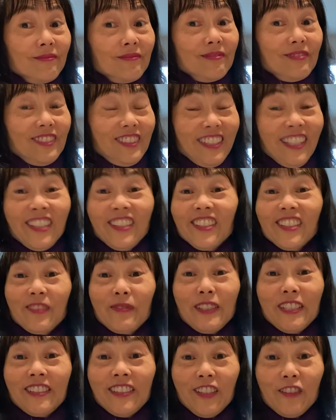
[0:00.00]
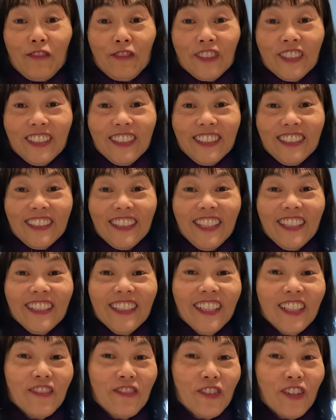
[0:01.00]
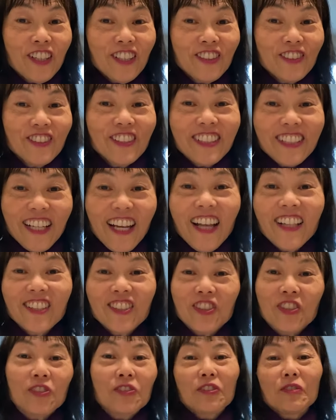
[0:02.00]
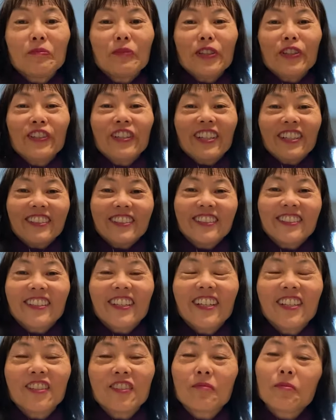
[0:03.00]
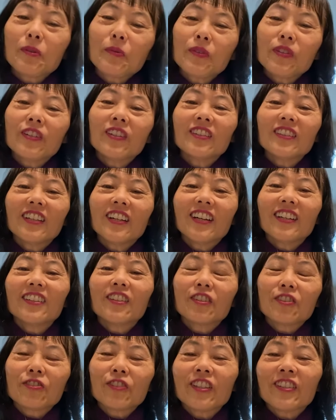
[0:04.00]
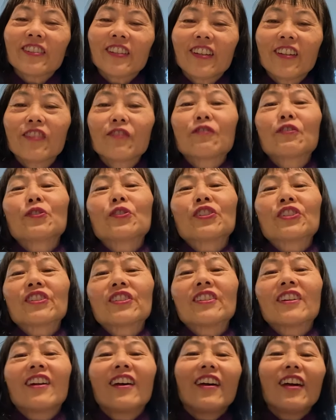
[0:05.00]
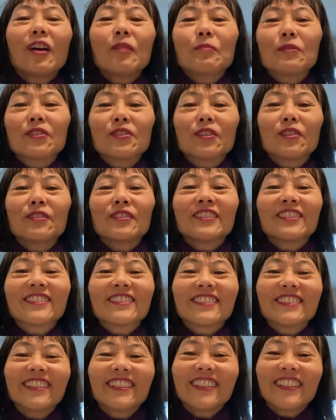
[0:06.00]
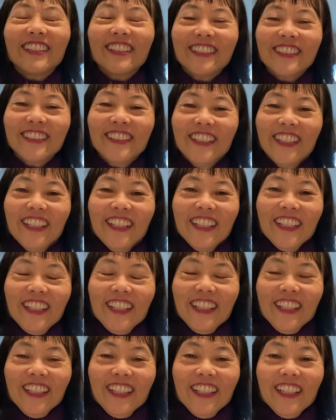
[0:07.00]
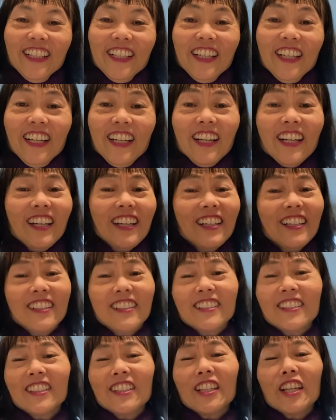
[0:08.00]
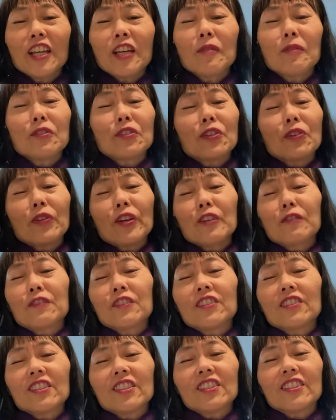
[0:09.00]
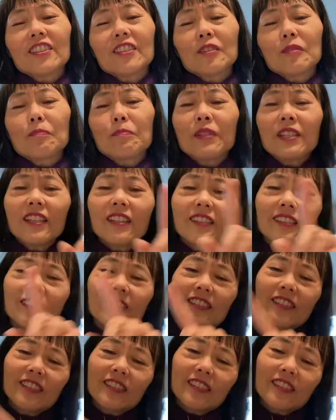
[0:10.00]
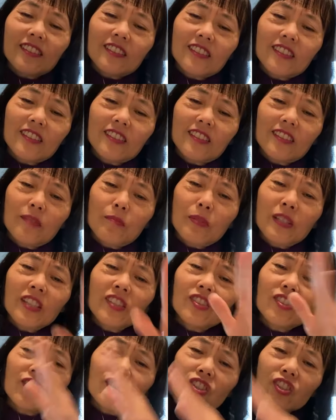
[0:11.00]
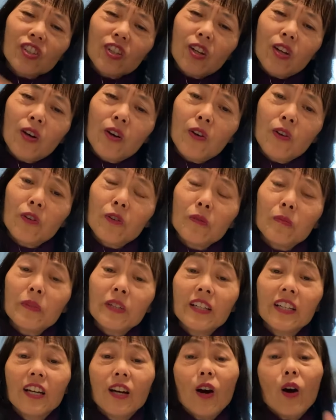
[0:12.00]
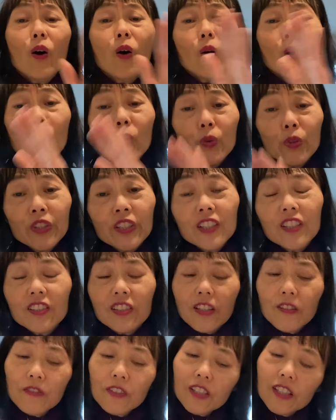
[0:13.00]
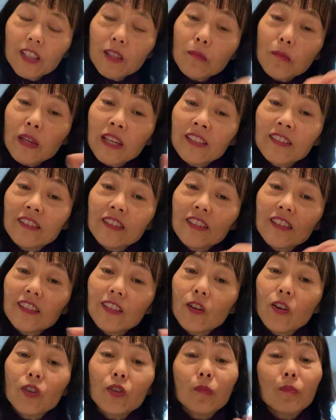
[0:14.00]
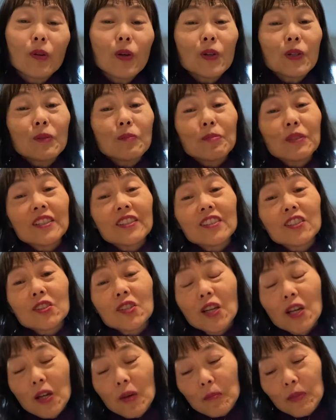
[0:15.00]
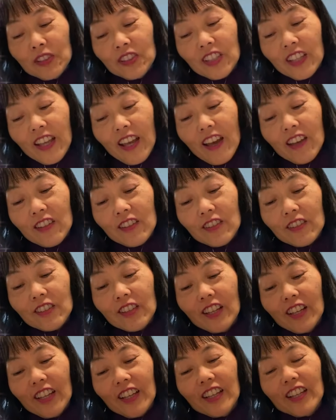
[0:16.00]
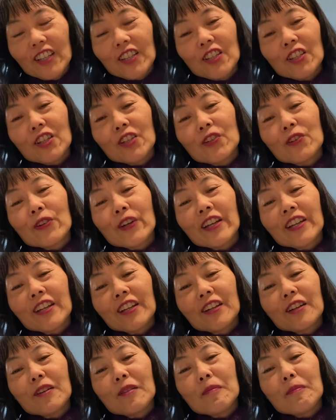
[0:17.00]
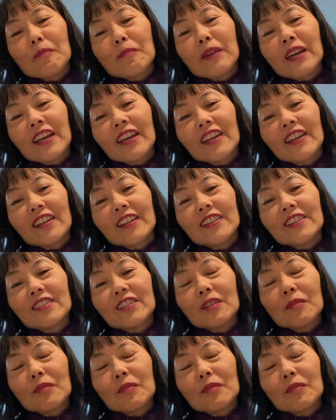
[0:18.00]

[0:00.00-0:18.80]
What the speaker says: then you're going to be set free. And then if you want to do the challenge, do the mirror exercise. But we'll address that in future episodes, all right? In the name of the great physician, peace. Peace is shalom, wholeness, everything mended, all the broken pieces put together in creating an amazing